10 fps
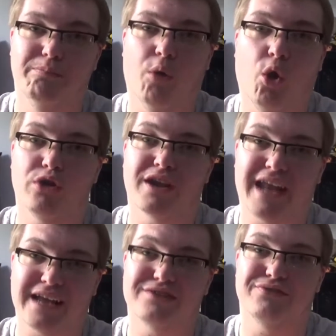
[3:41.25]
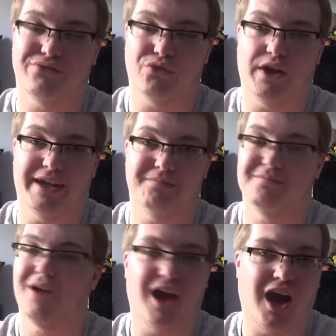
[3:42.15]
Borderlands 3.
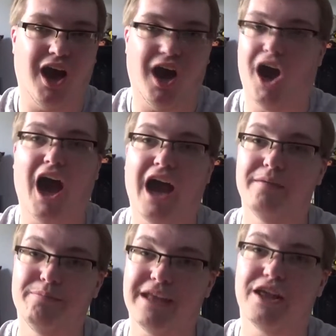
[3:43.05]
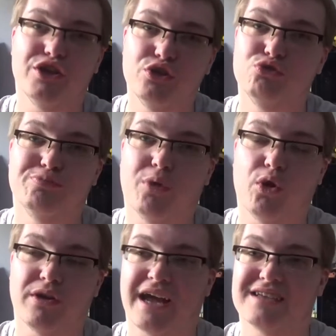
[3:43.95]
I've been a huge
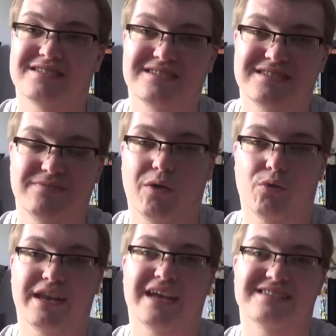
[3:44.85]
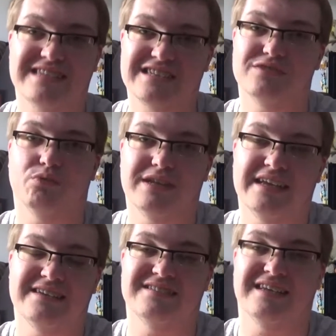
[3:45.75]
Borderlands fan one there since
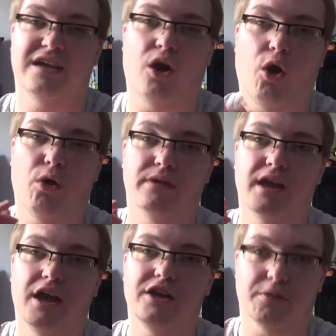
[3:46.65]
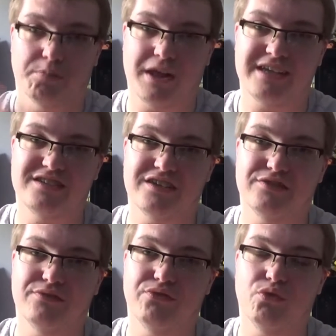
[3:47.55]
releasing on the
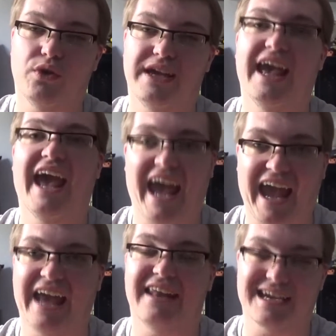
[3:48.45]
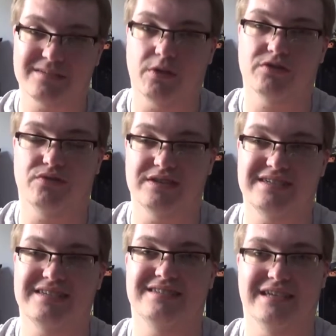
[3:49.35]
PlayStation 3 and Xbox
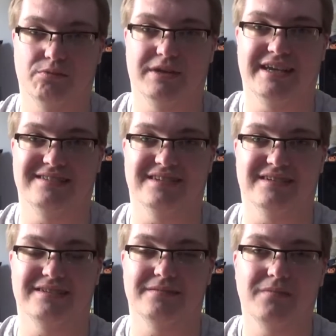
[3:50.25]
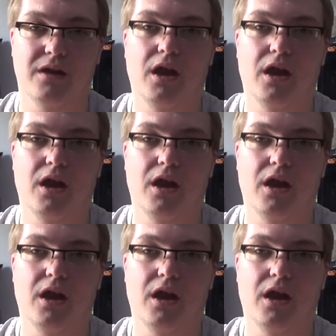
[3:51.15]
360 releases.